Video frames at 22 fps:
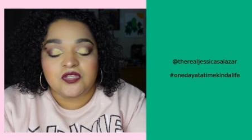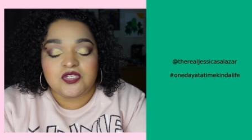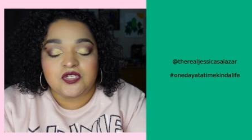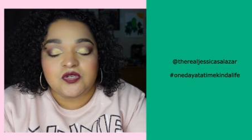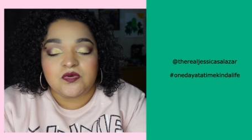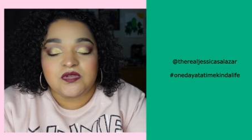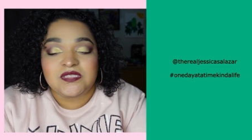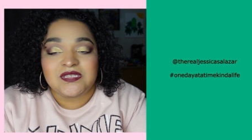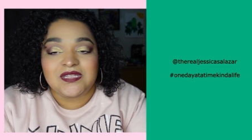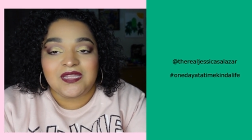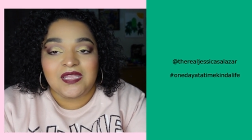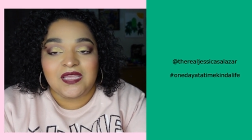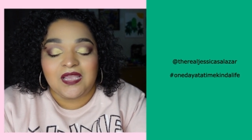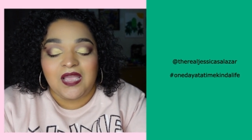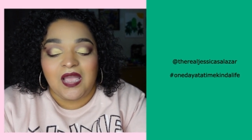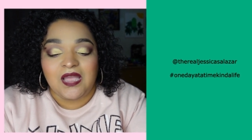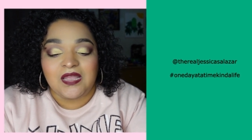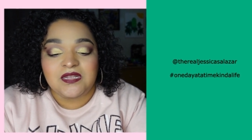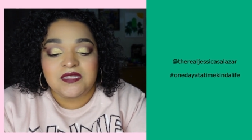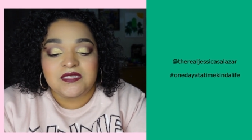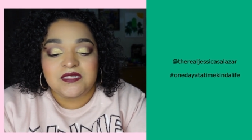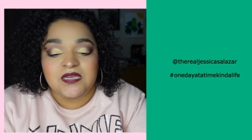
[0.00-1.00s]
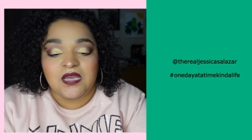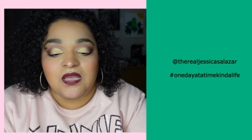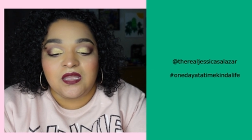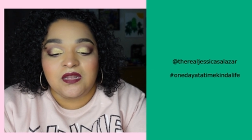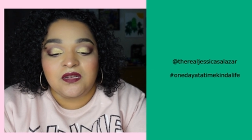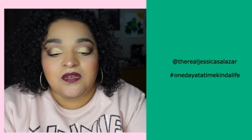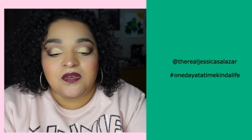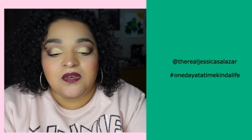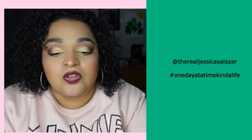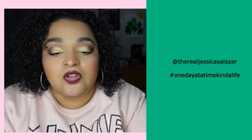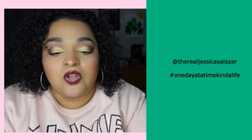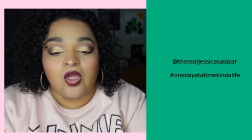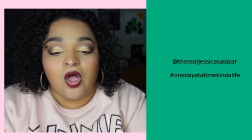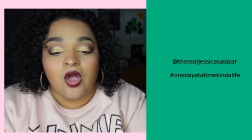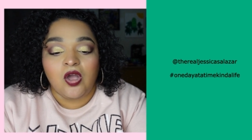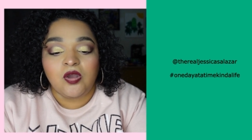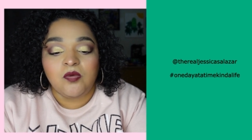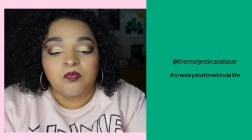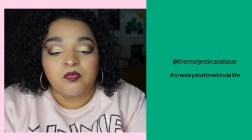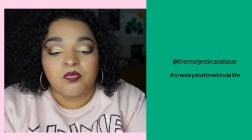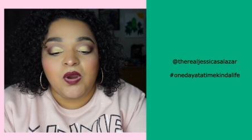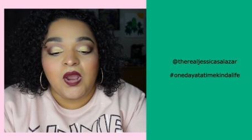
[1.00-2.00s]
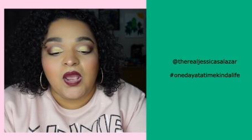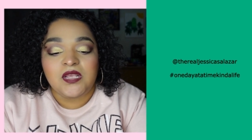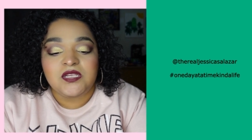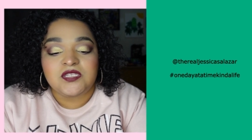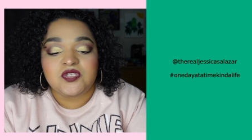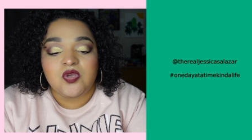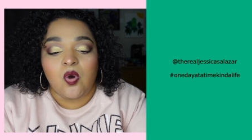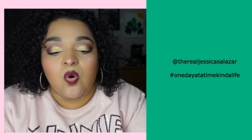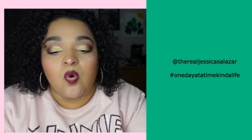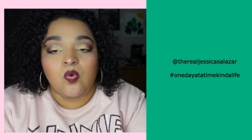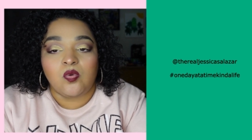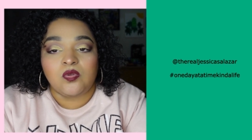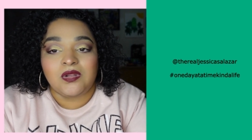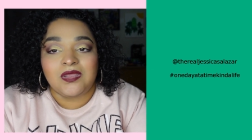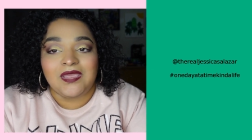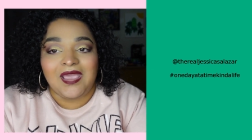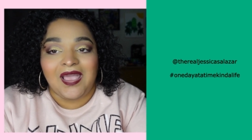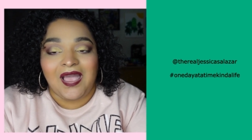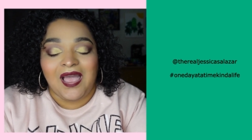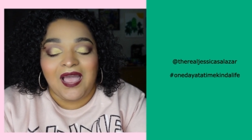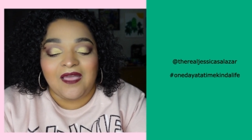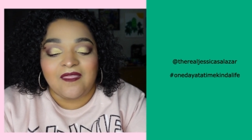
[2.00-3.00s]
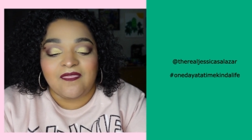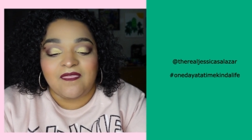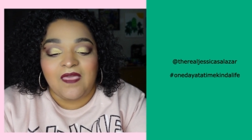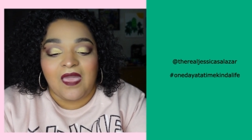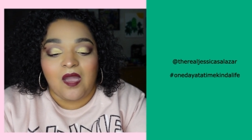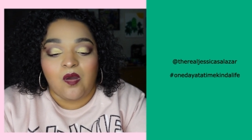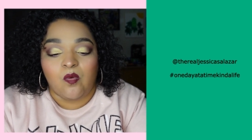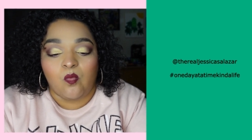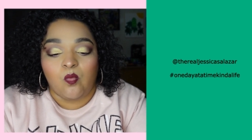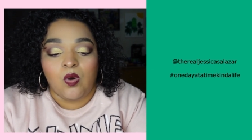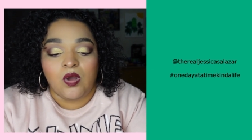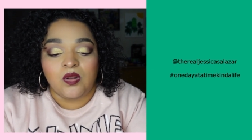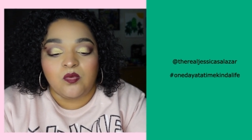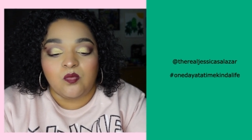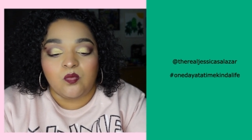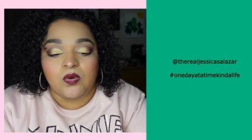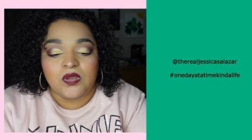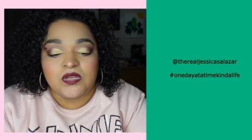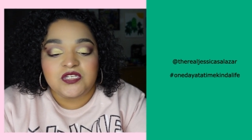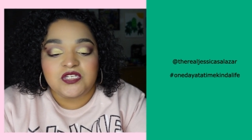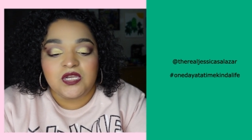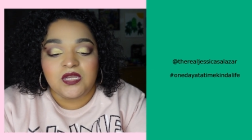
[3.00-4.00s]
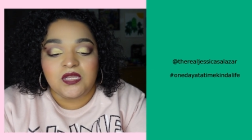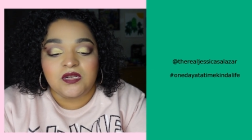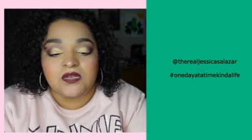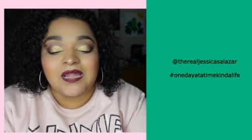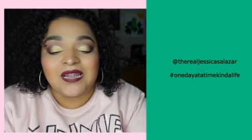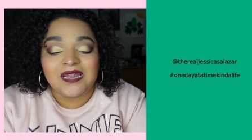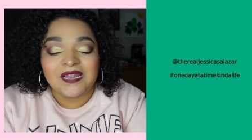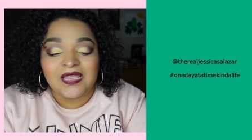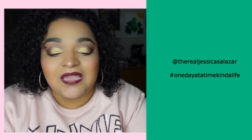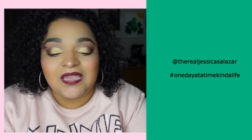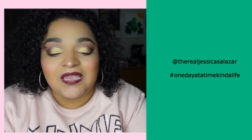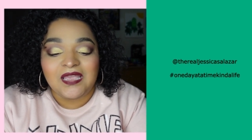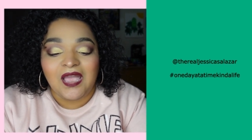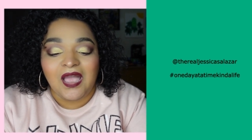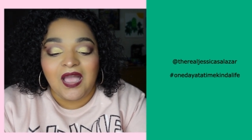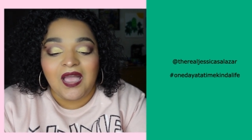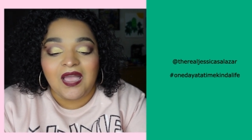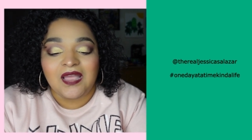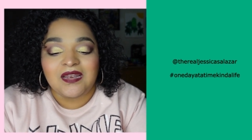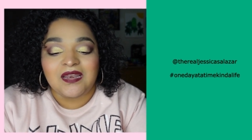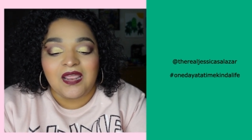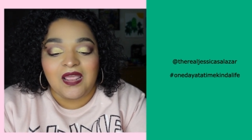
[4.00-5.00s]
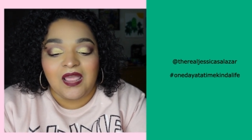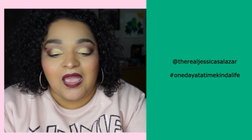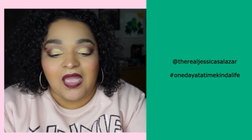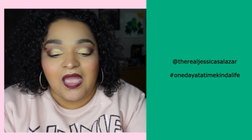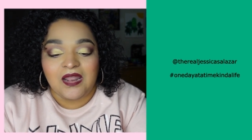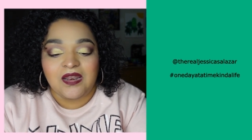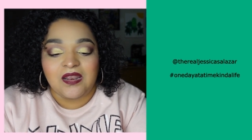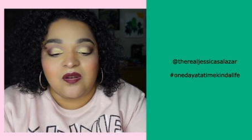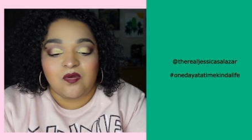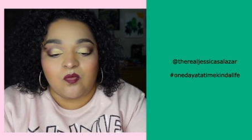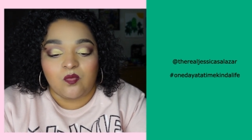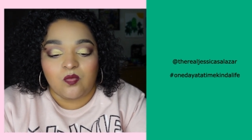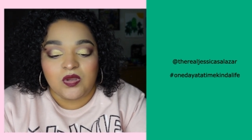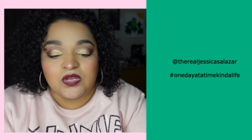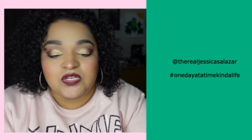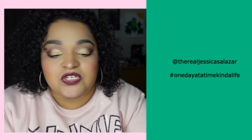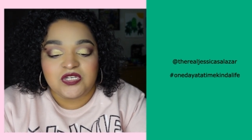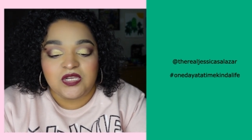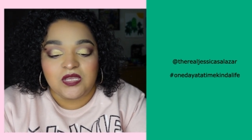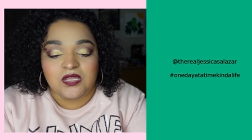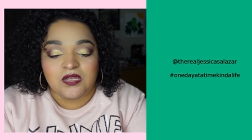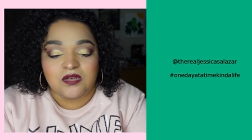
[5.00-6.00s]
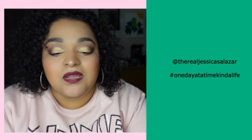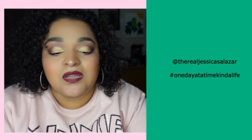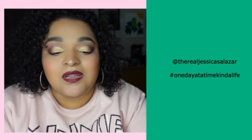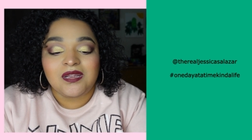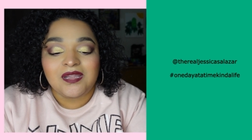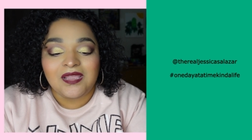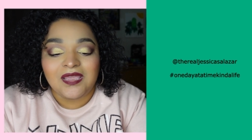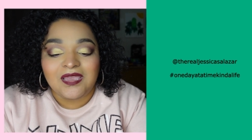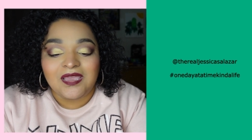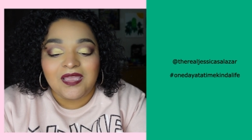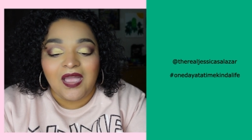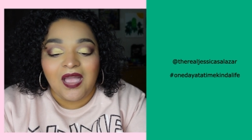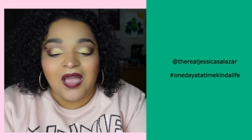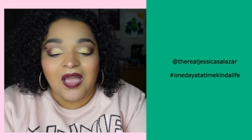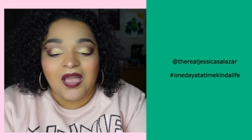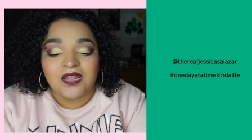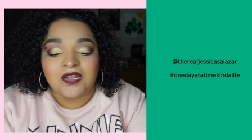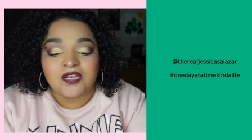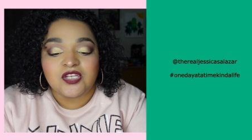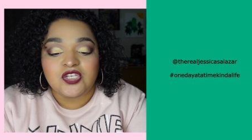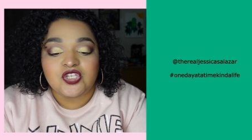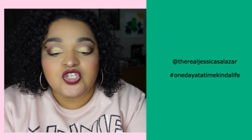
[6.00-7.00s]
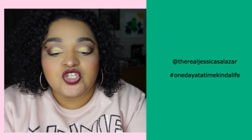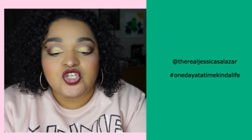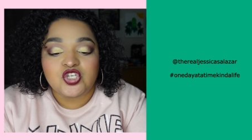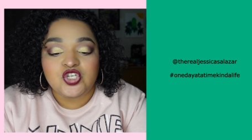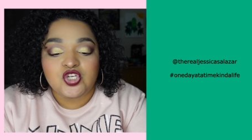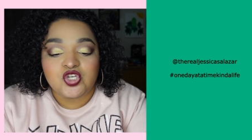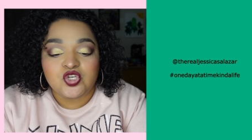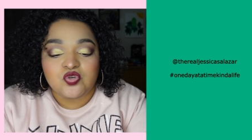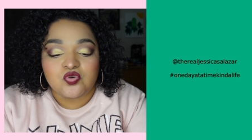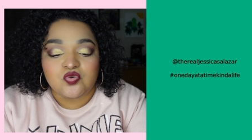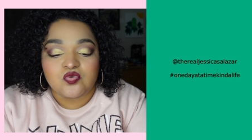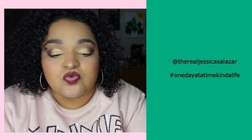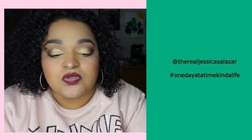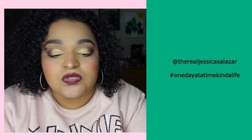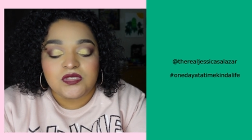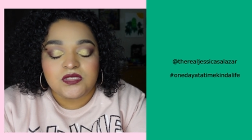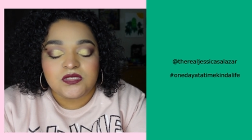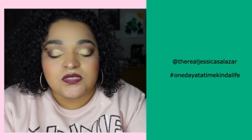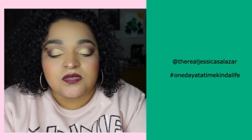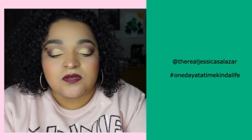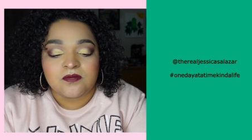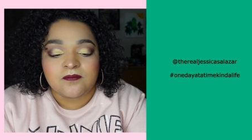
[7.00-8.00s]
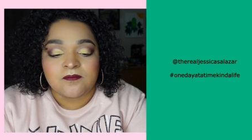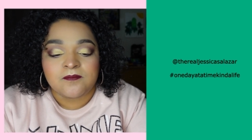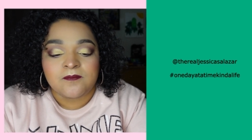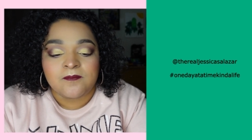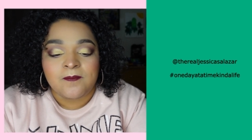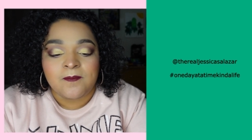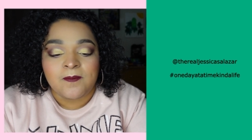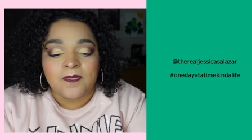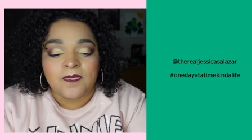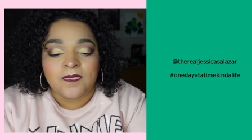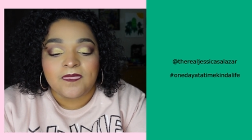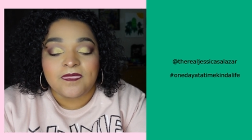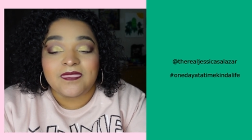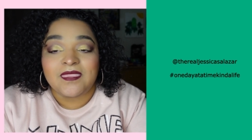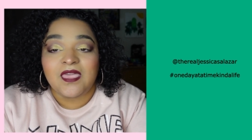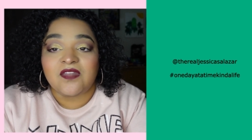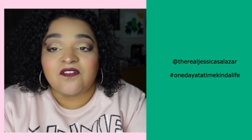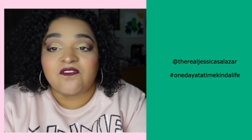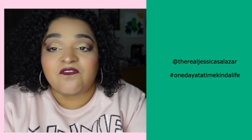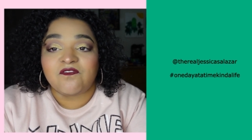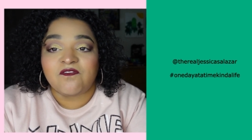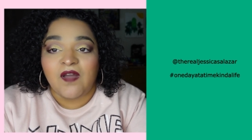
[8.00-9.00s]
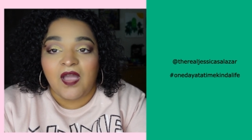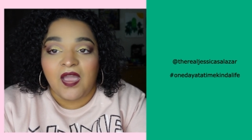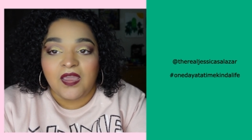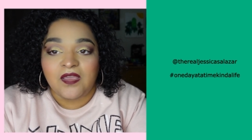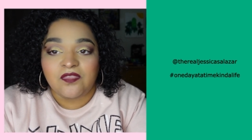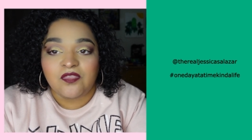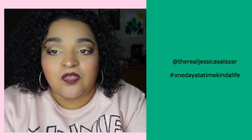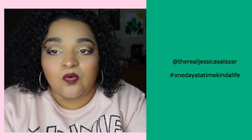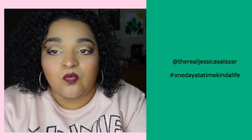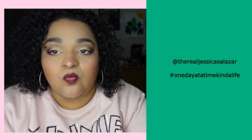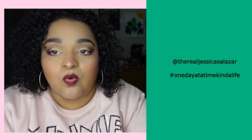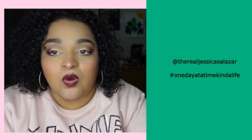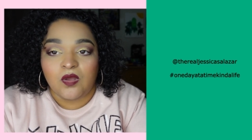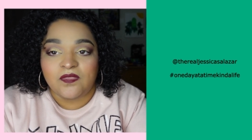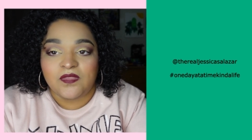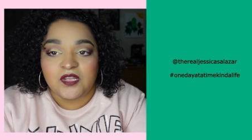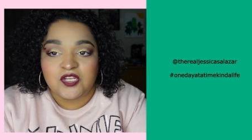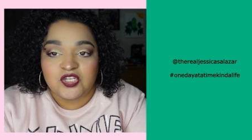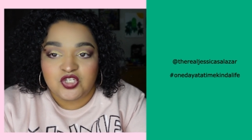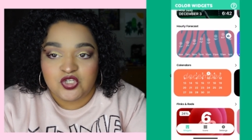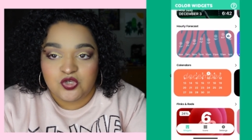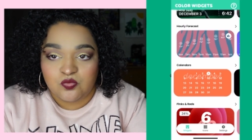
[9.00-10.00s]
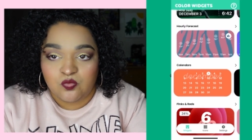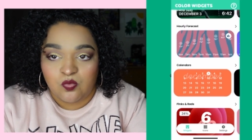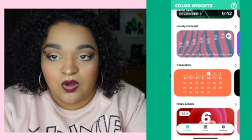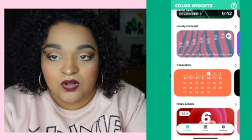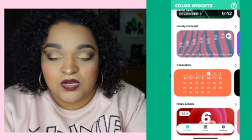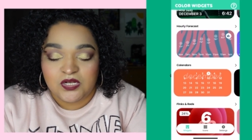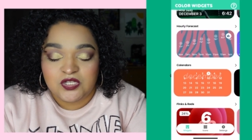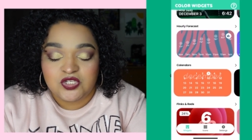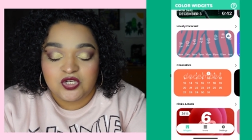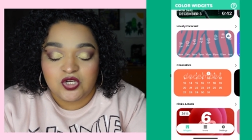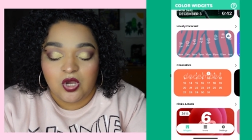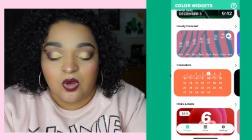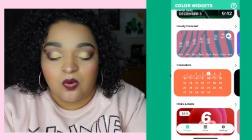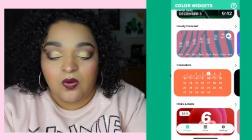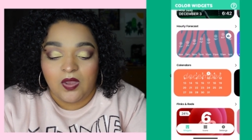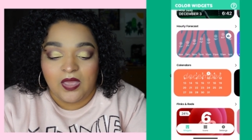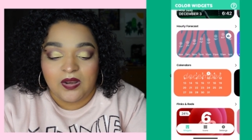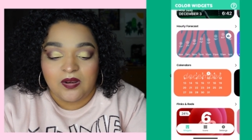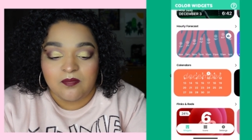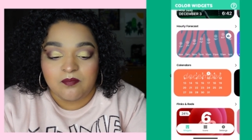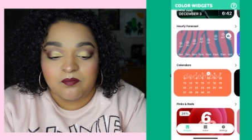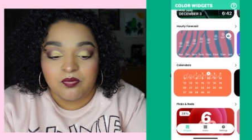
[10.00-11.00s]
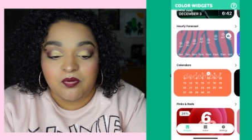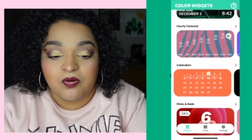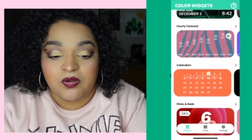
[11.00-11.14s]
do is click on done, long press only on that one widget, click on edit widget, click on choose, then find the one that you wanted to go ahead and